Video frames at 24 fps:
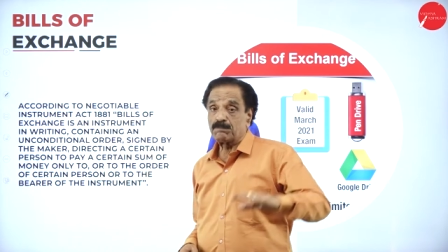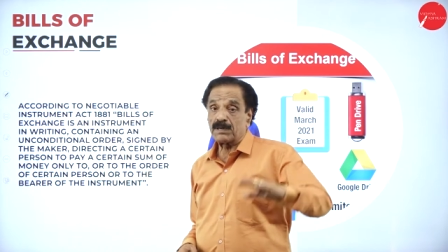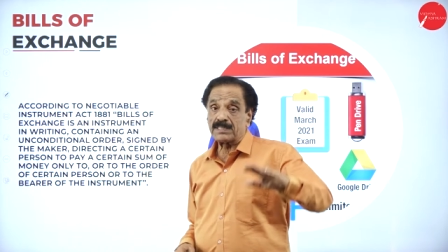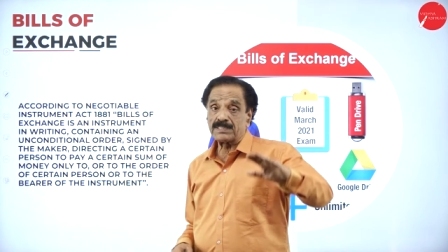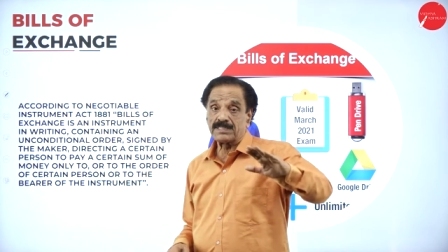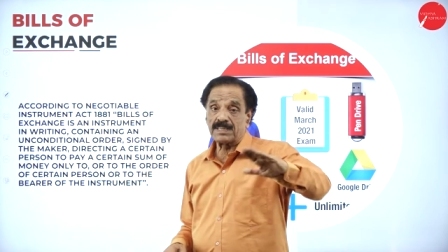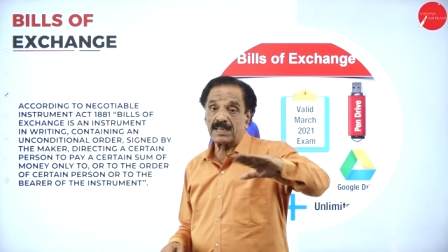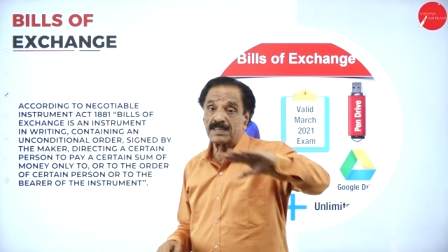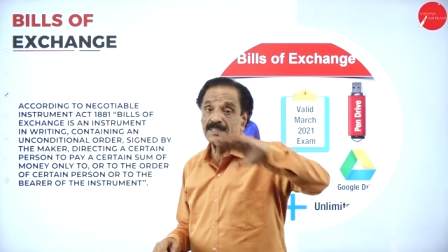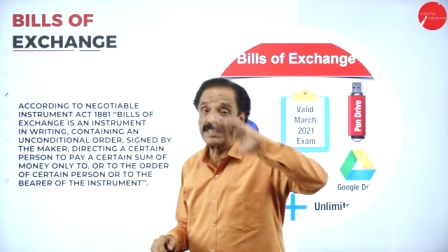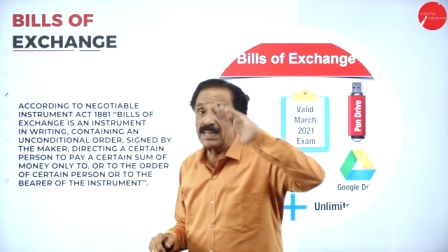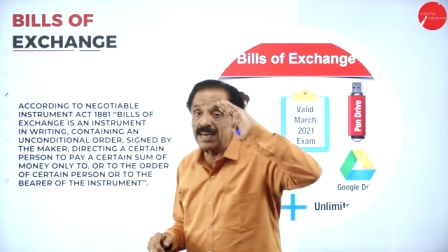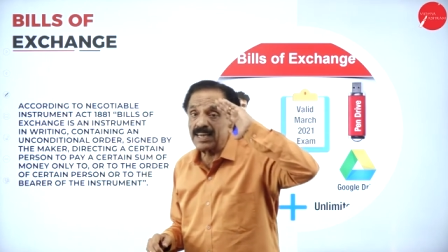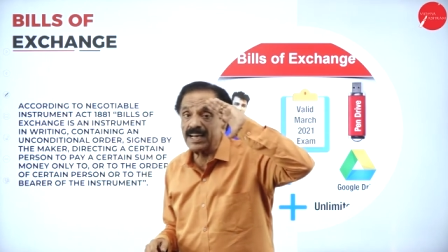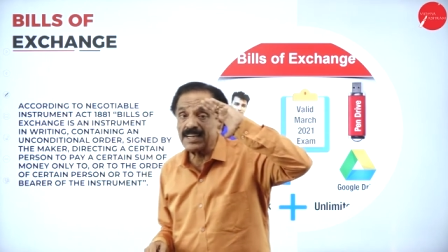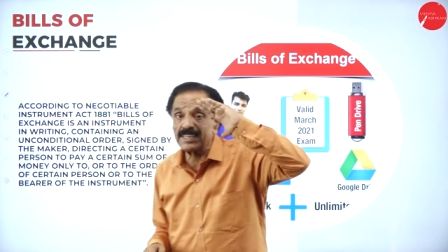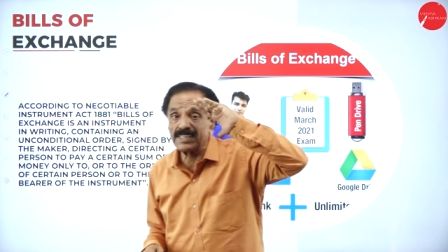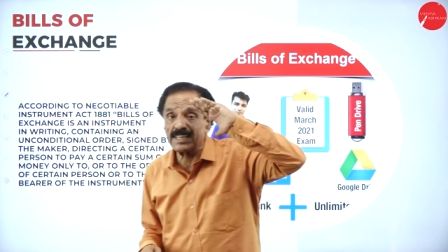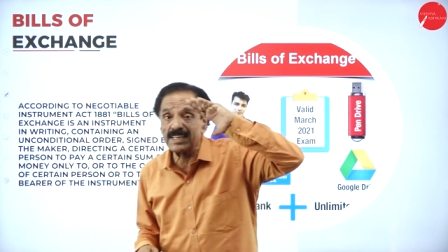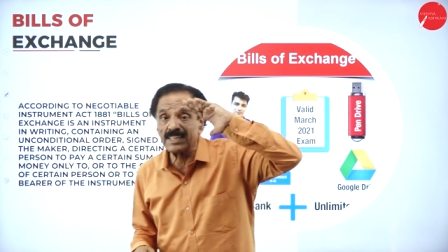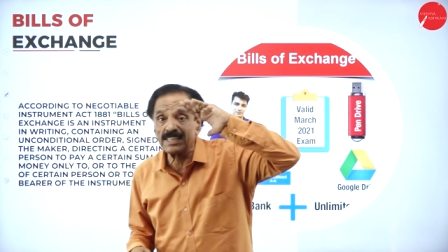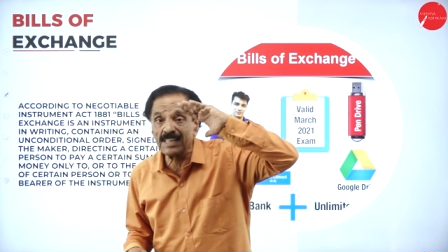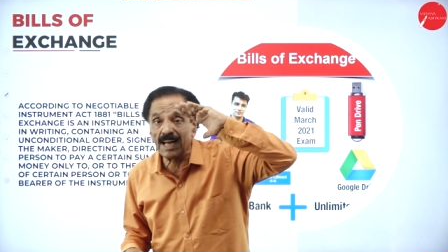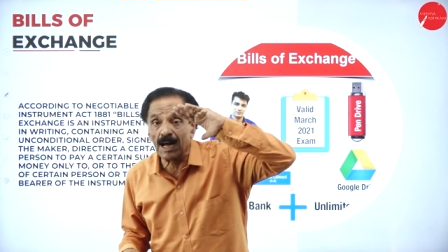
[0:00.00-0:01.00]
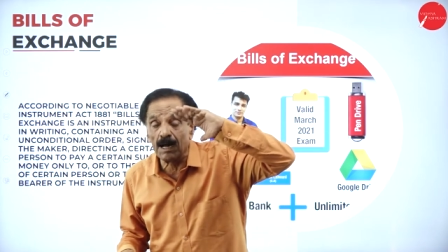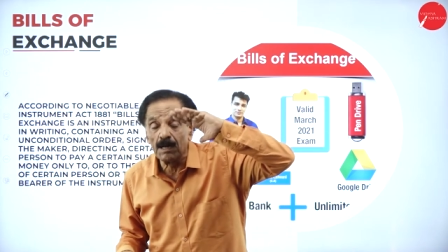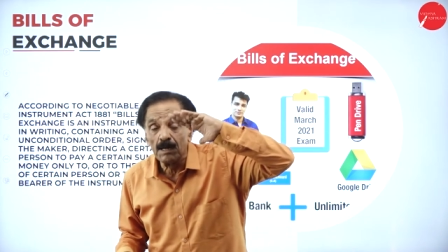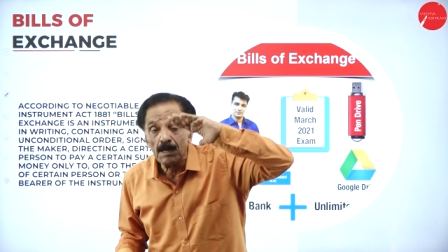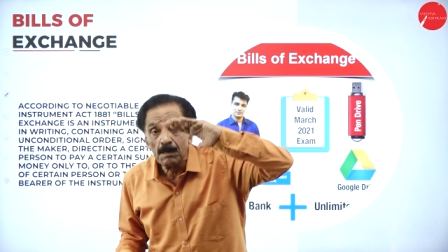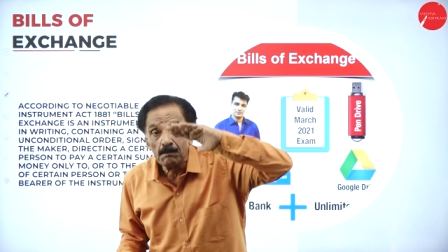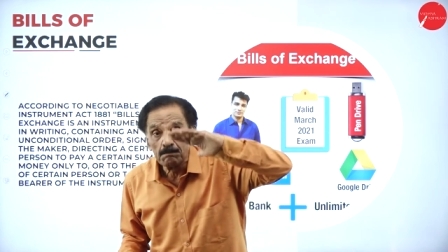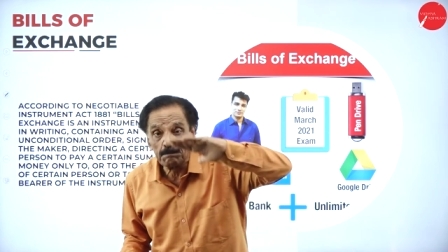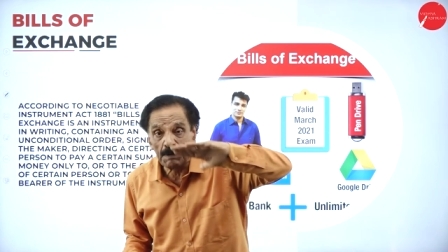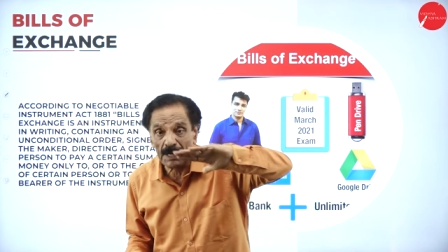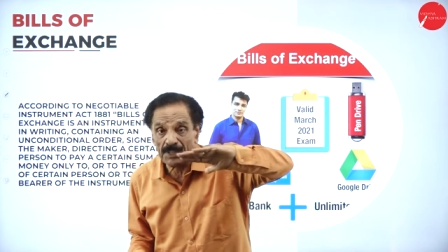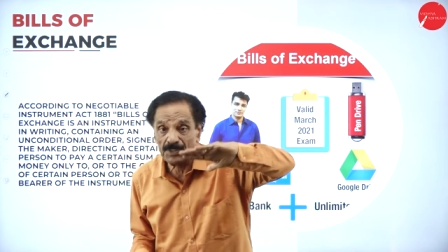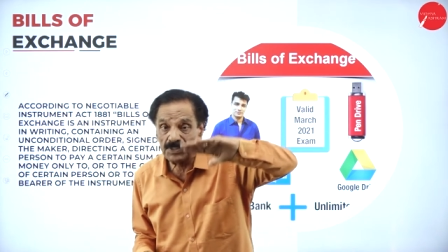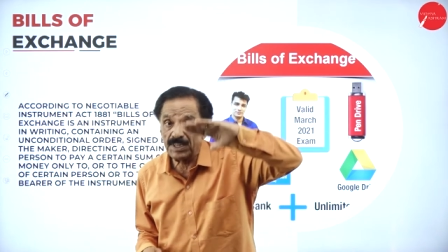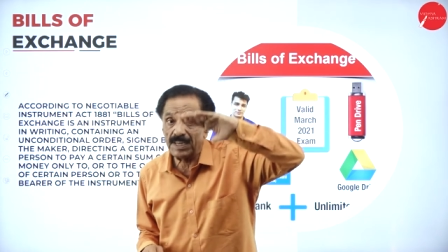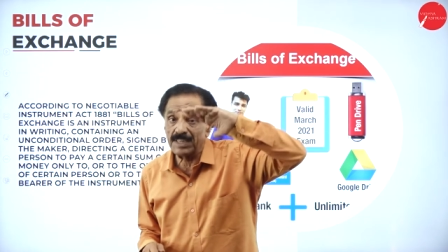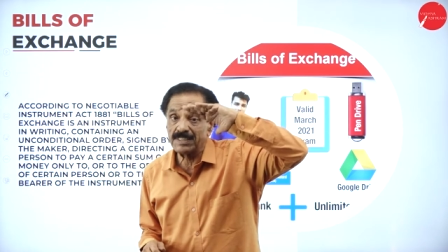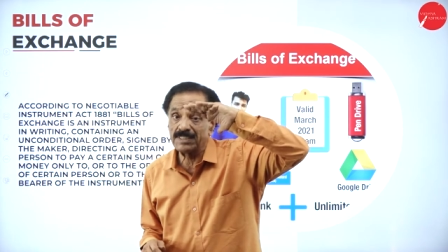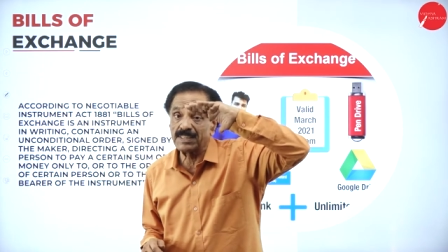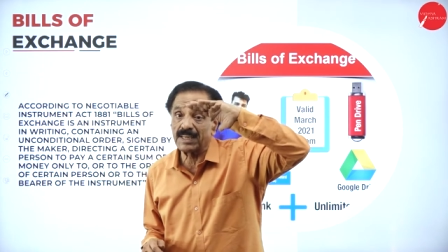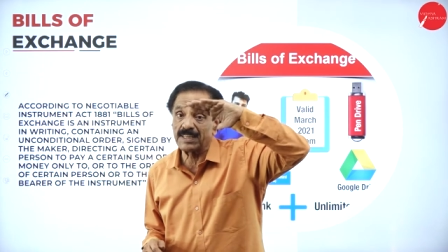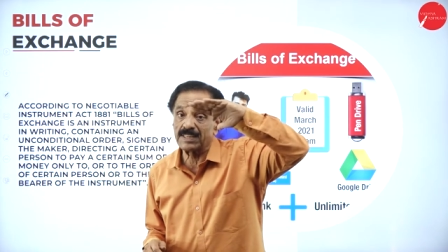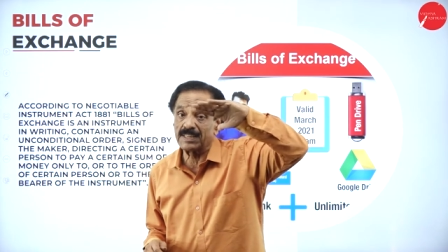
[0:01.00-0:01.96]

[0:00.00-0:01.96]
person, directing the purchaser,